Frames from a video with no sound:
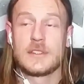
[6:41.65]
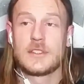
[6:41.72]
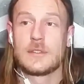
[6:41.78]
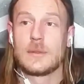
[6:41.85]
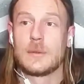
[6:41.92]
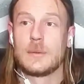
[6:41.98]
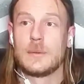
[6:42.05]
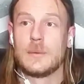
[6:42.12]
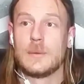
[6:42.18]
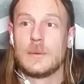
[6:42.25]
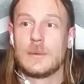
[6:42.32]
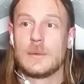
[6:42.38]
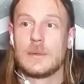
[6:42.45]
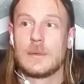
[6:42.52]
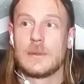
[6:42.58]

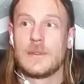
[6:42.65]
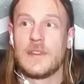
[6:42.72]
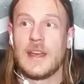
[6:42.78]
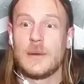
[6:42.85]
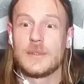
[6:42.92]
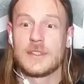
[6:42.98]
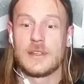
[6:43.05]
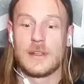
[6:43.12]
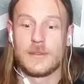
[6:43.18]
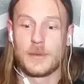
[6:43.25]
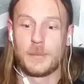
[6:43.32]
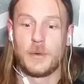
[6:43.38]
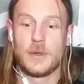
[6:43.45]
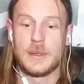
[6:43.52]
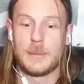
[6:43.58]
So that was
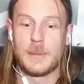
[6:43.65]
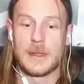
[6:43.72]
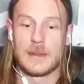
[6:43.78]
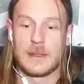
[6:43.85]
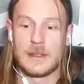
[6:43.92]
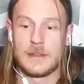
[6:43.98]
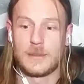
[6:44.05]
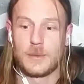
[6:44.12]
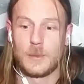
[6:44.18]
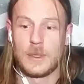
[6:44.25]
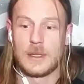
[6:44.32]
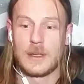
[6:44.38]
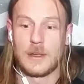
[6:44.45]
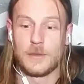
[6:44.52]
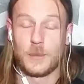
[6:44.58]
another point in my life
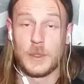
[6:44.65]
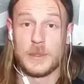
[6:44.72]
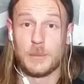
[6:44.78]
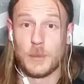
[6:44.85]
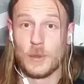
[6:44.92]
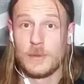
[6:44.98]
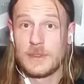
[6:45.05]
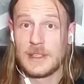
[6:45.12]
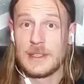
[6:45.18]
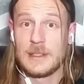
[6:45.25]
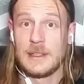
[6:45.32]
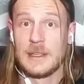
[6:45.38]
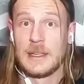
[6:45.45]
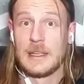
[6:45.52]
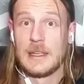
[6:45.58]
where if we'd moved
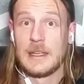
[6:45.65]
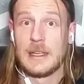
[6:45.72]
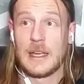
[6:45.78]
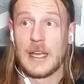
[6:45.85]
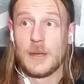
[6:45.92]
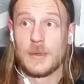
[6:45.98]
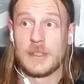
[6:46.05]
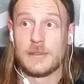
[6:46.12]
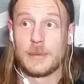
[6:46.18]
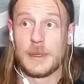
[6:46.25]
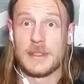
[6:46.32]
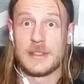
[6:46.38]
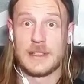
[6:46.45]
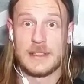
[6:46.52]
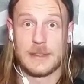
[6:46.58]
then, I would have
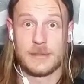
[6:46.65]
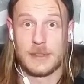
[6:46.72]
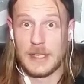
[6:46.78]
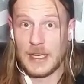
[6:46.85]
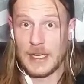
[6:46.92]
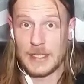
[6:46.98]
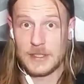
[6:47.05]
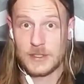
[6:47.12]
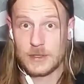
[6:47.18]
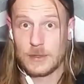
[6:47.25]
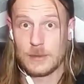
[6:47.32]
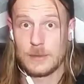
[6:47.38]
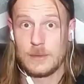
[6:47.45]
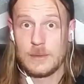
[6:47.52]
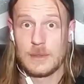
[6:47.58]
went to a different high
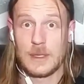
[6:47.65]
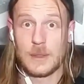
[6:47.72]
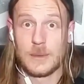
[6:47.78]
school.